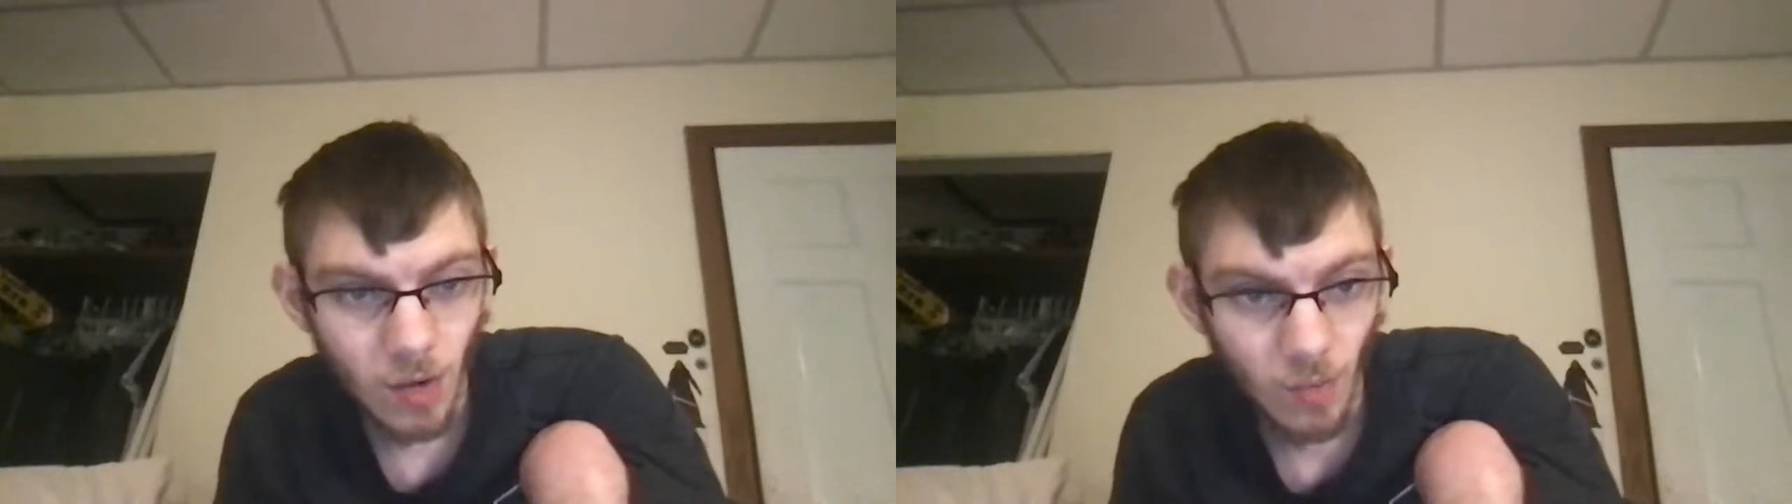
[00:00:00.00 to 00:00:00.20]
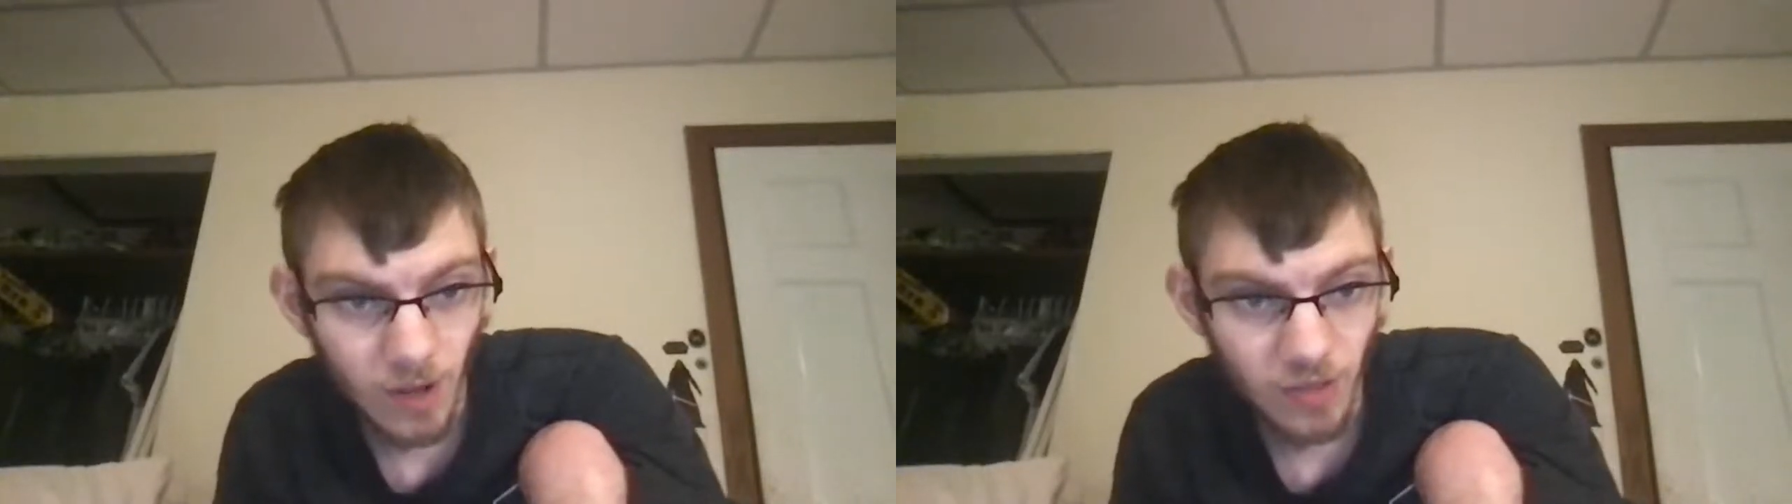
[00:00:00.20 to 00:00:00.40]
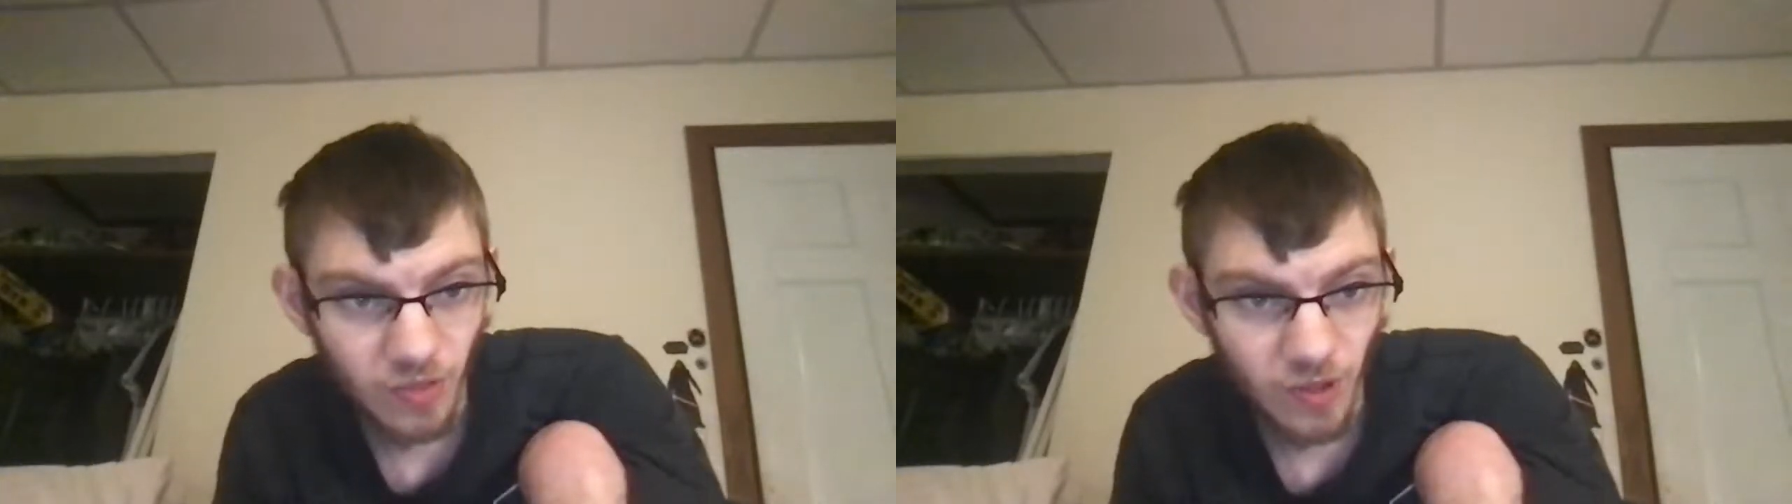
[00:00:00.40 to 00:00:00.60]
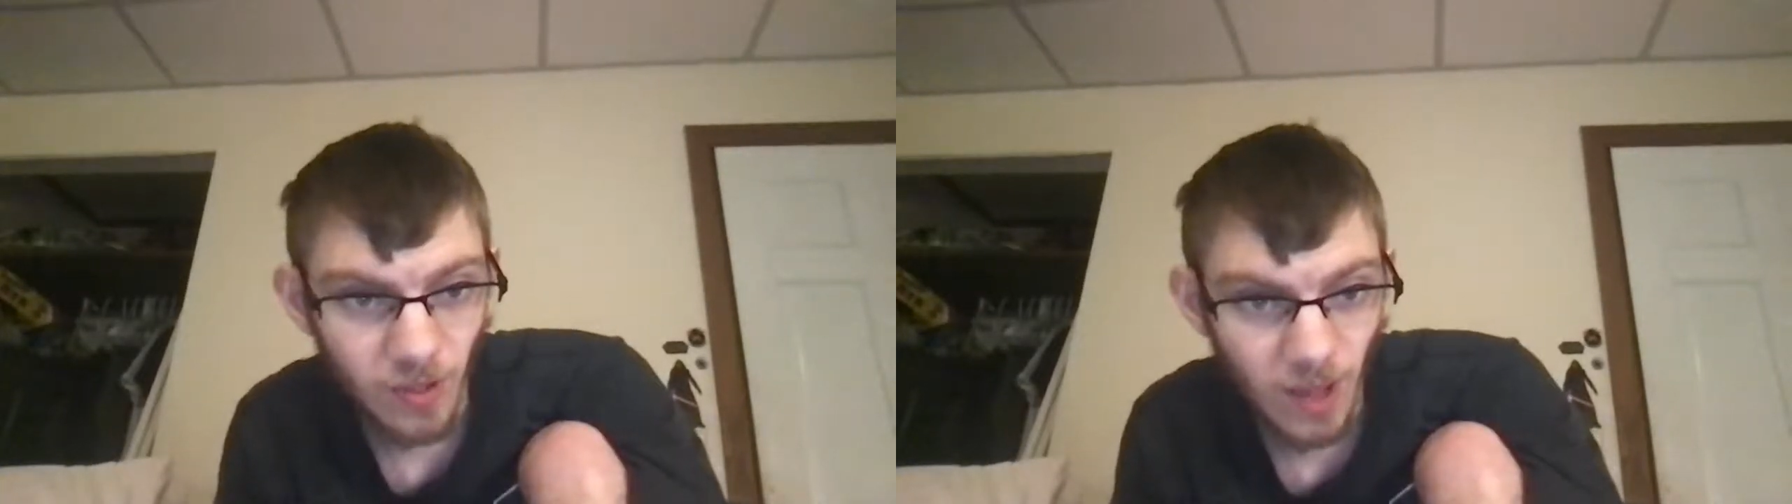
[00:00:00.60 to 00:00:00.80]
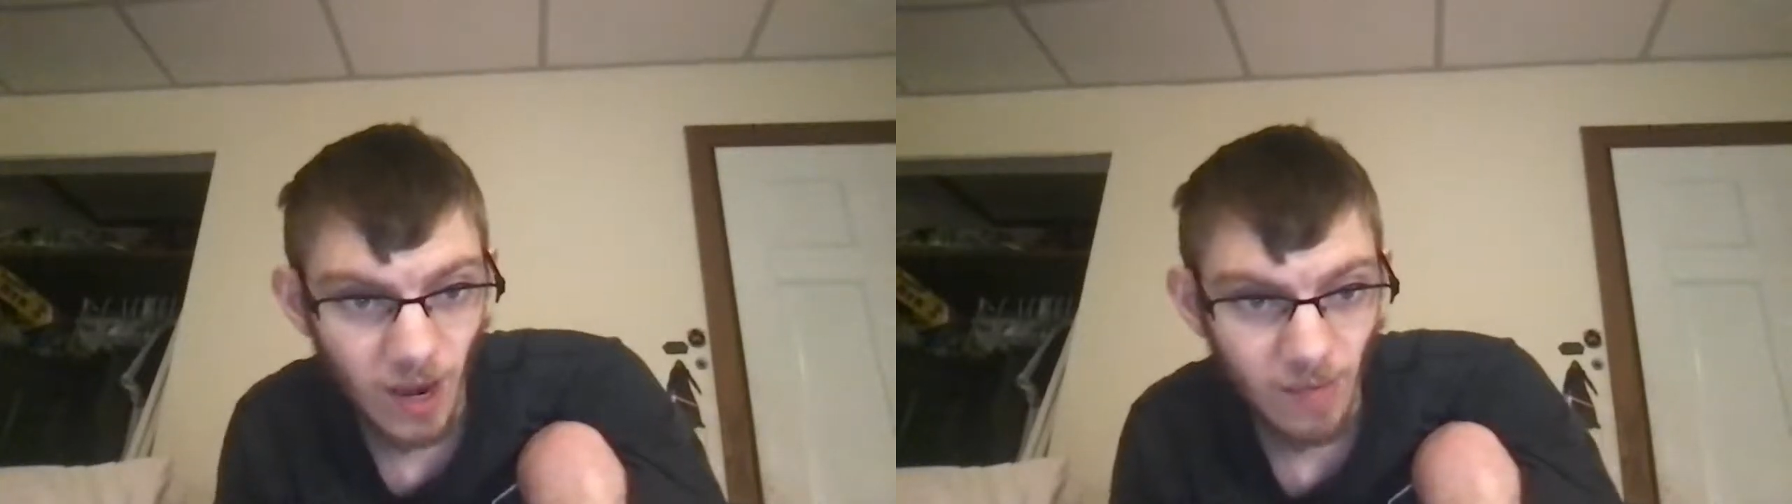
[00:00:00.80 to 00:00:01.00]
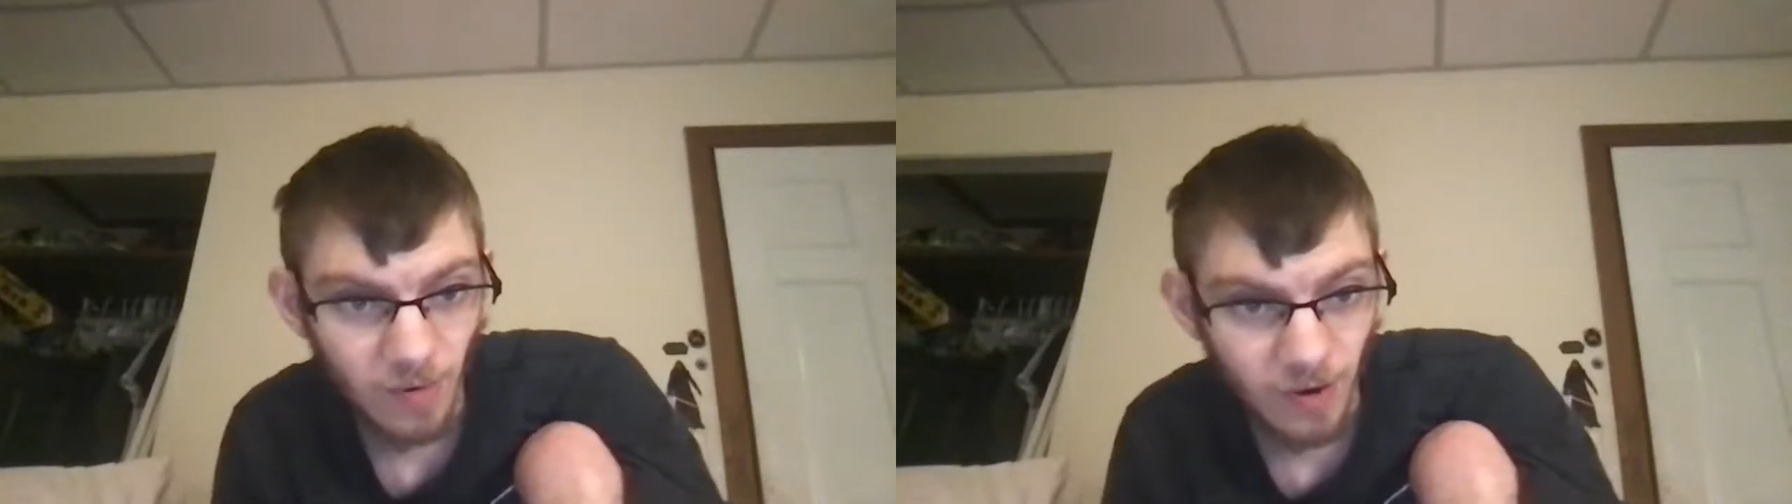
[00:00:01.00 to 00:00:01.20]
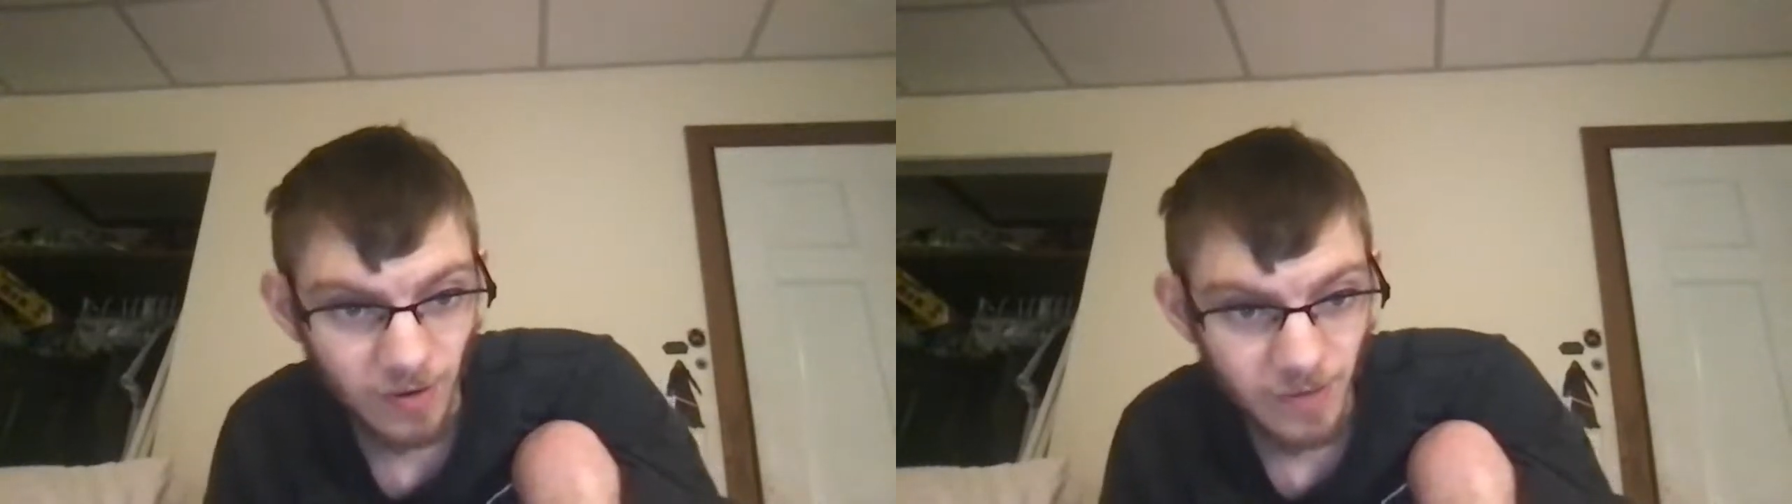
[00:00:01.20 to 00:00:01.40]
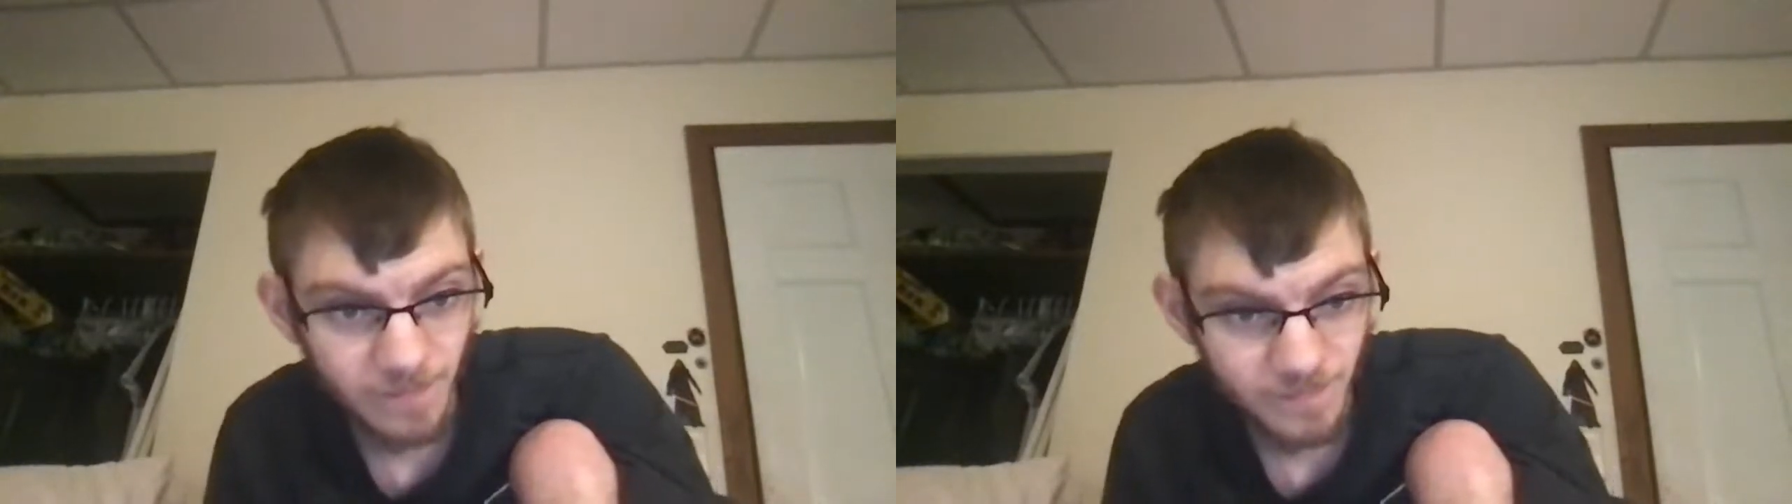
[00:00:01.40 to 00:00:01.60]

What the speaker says: with library.